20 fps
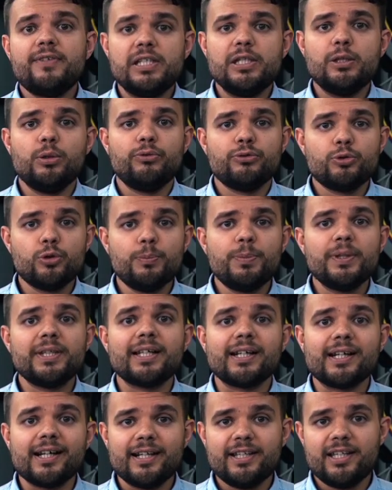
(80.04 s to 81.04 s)
agreement with a
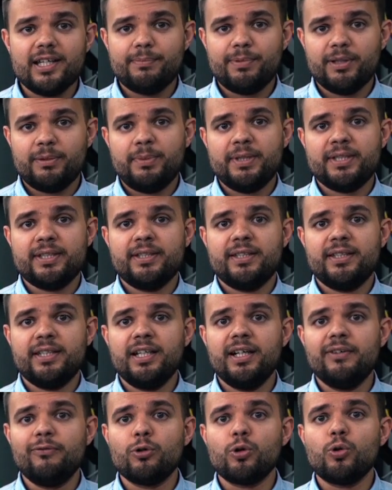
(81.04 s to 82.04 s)
major investor
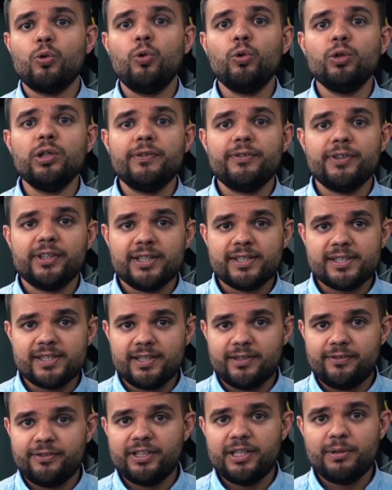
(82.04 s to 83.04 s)
on additional
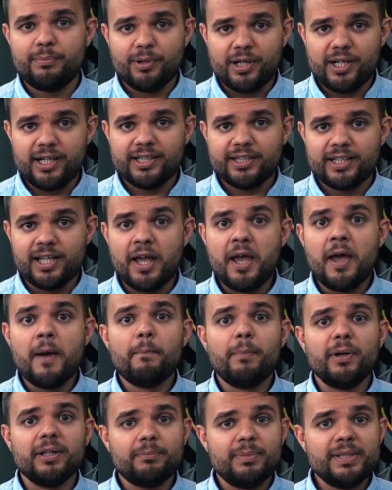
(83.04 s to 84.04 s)
funding of the project
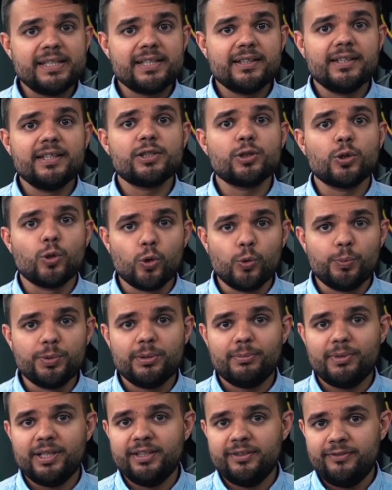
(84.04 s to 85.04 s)
will come into
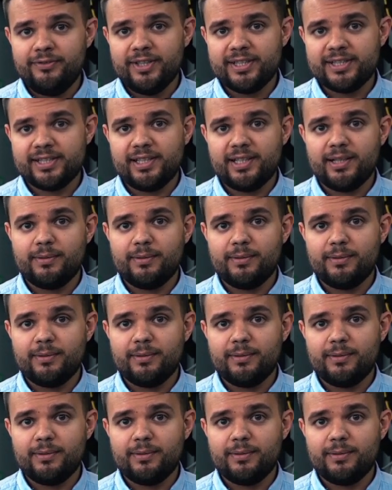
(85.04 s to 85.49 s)
force.